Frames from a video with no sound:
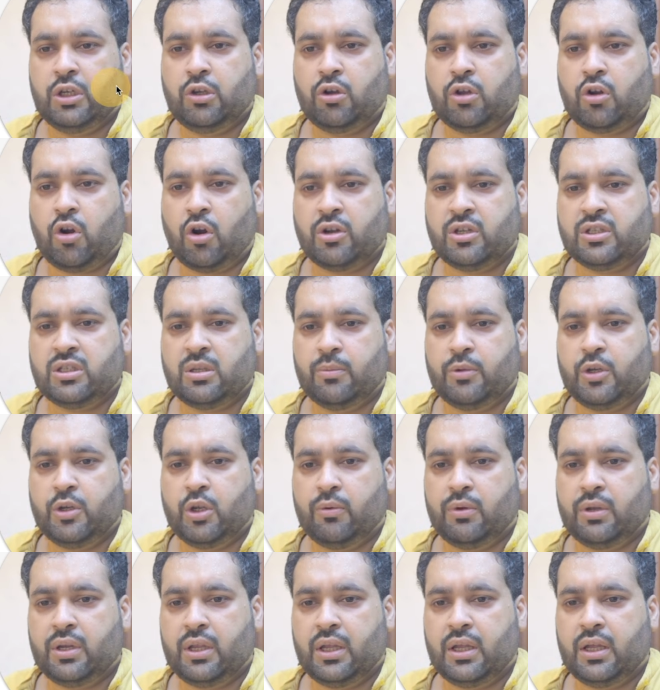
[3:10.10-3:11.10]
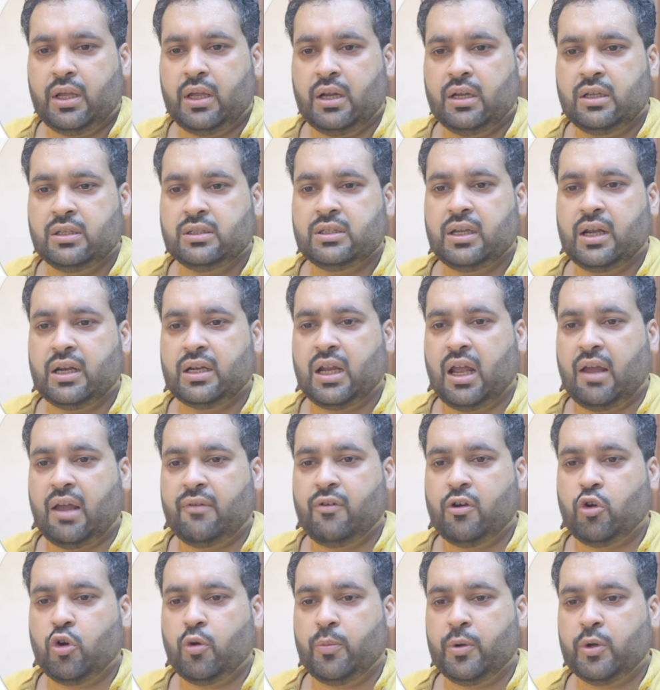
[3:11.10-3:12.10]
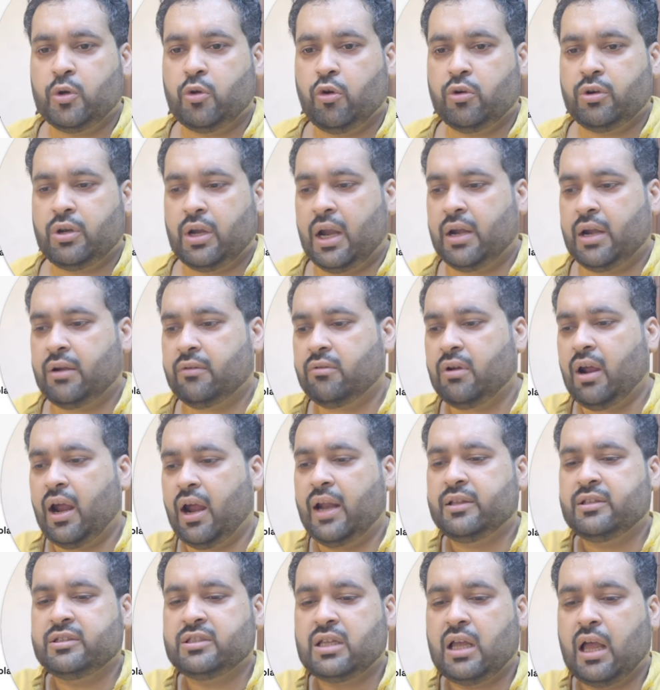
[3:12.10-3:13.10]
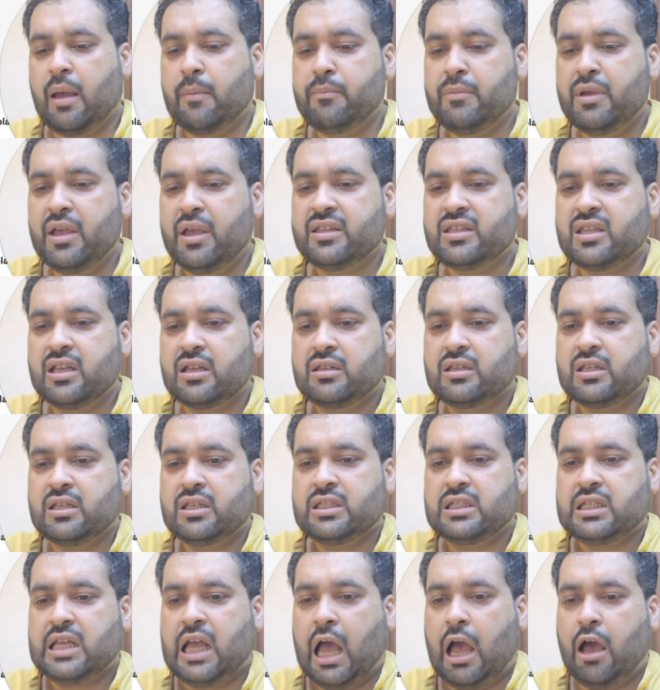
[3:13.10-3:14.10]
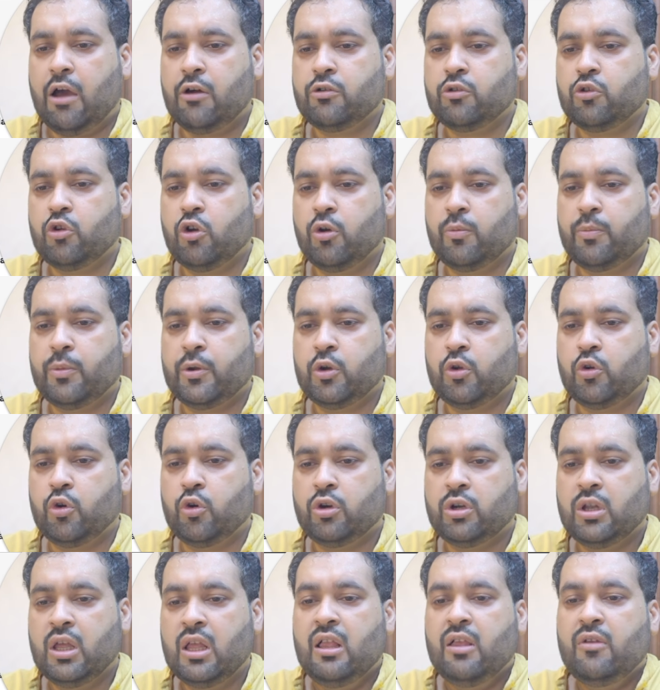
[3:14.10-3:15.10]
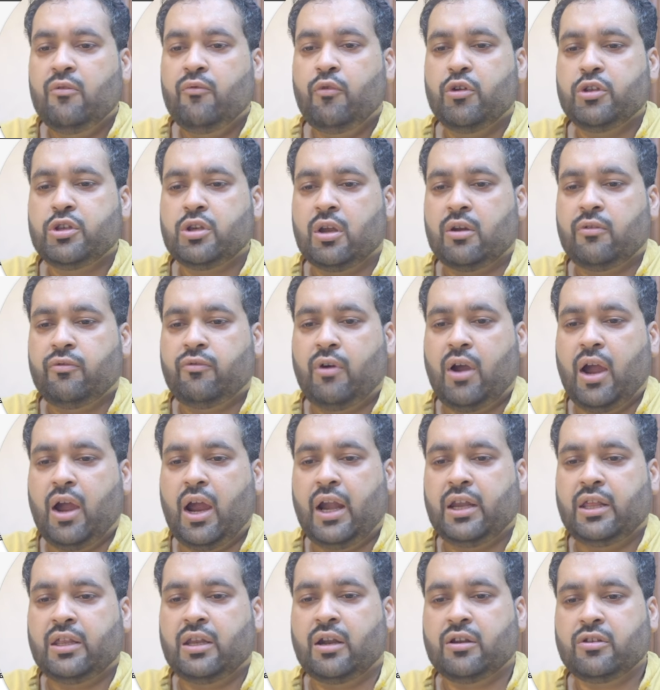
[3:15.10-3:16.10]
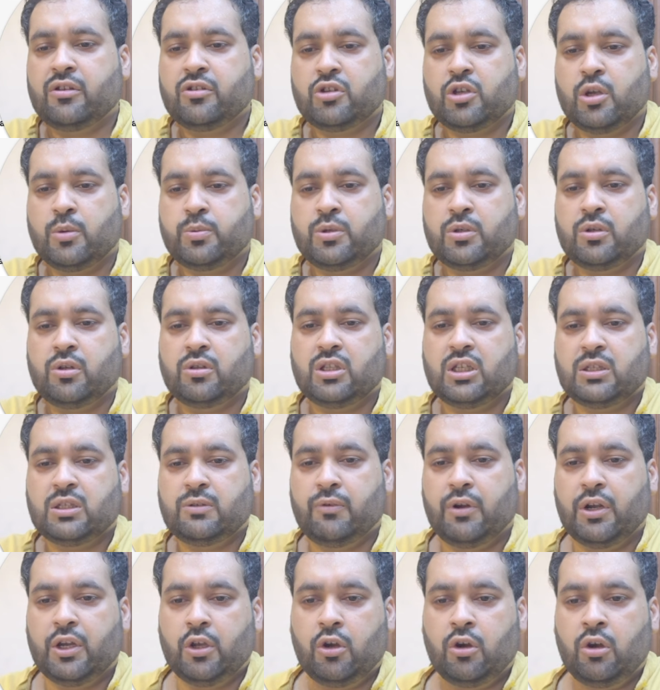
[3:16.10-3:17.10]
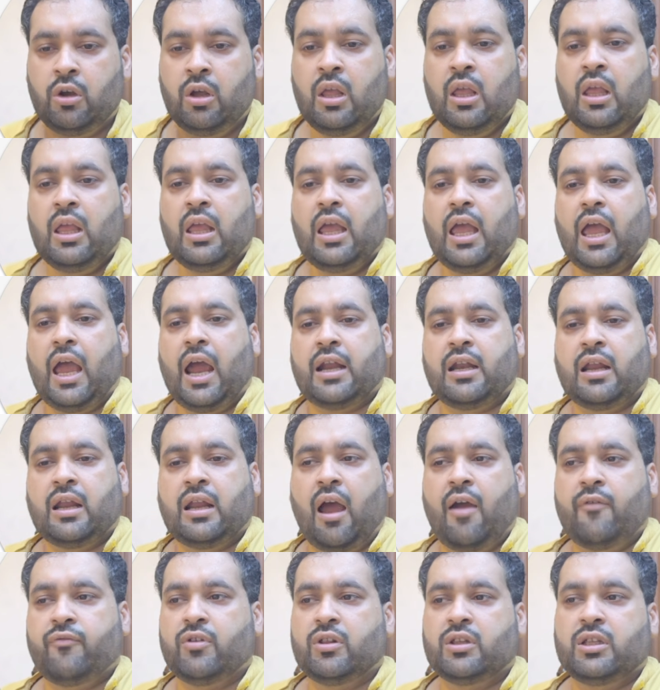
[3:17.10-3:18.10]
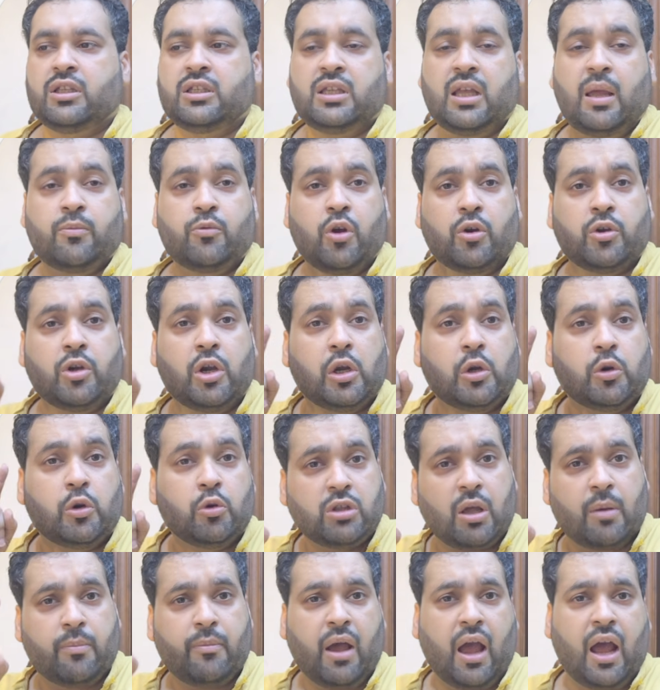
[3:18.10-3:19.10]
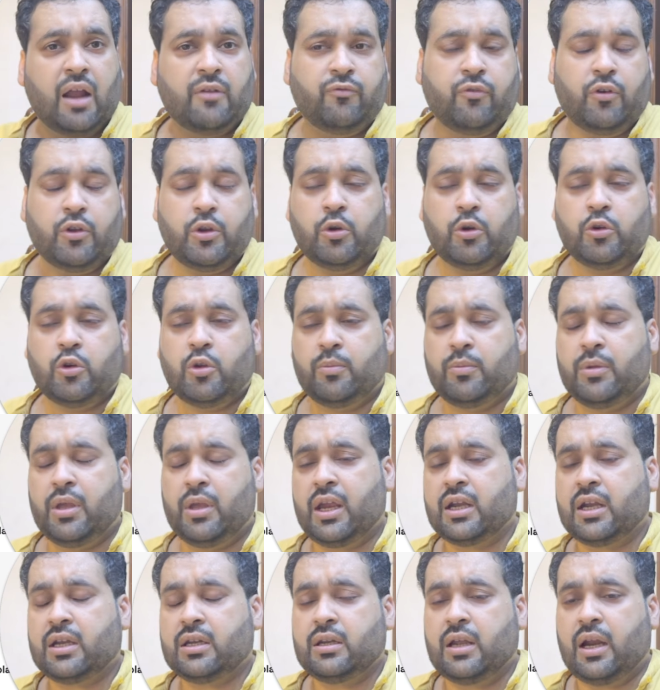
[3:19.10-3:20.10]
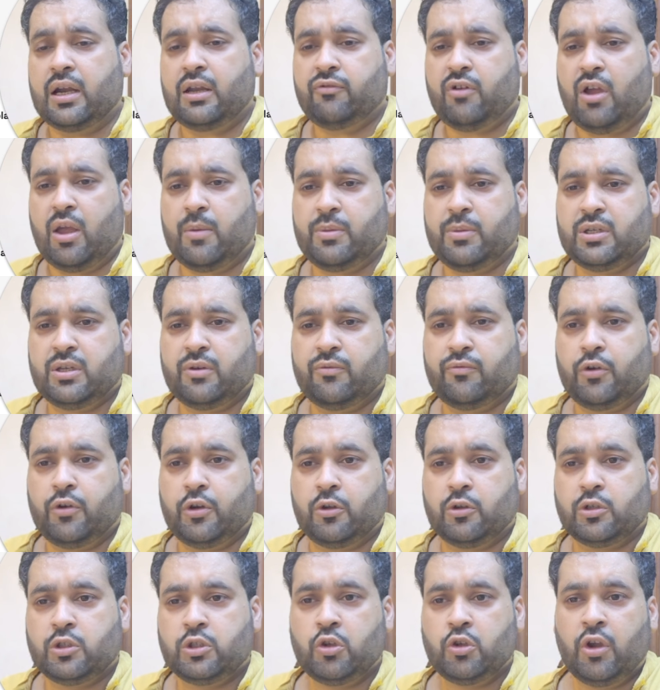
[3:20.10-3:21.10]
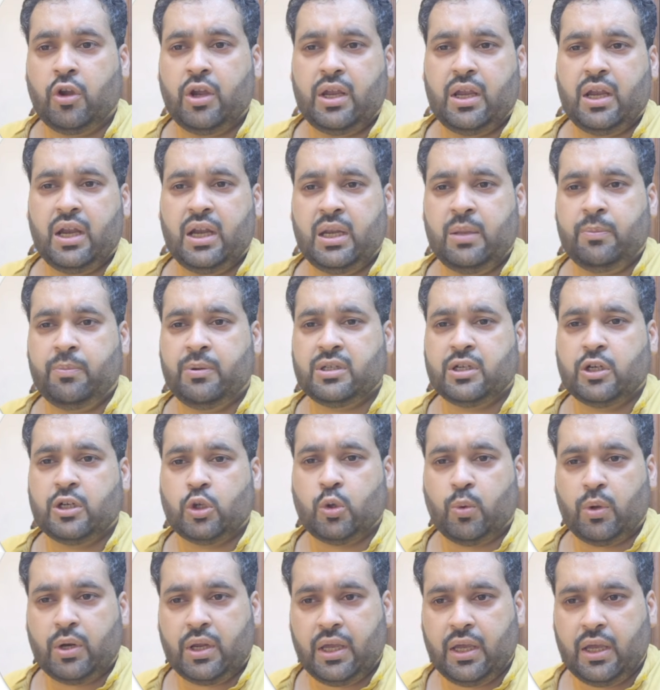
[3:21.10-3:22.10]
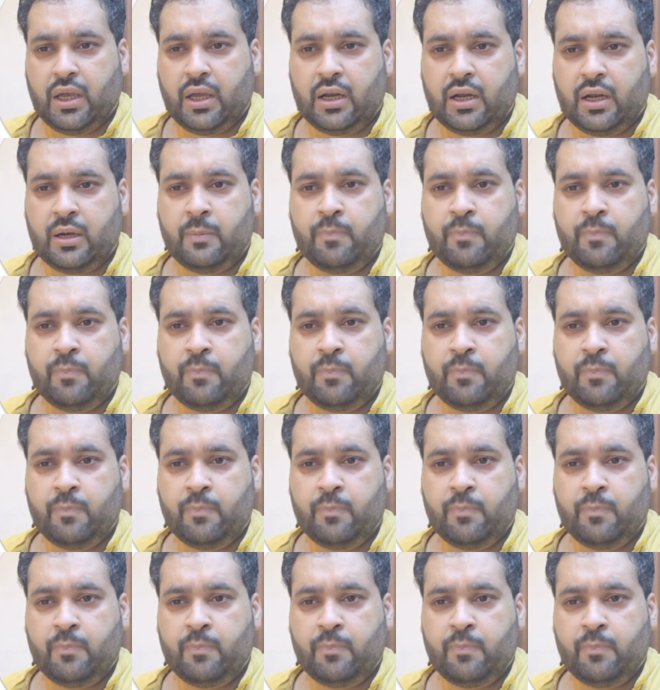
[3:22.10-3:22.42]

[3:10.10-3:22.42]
order summary over here. Select I have a coupon code and try this amazing discount coupon code, which you can find in the description of this video. And after this, I'm going to do the math for you to make it 95% for you. So 80% over here,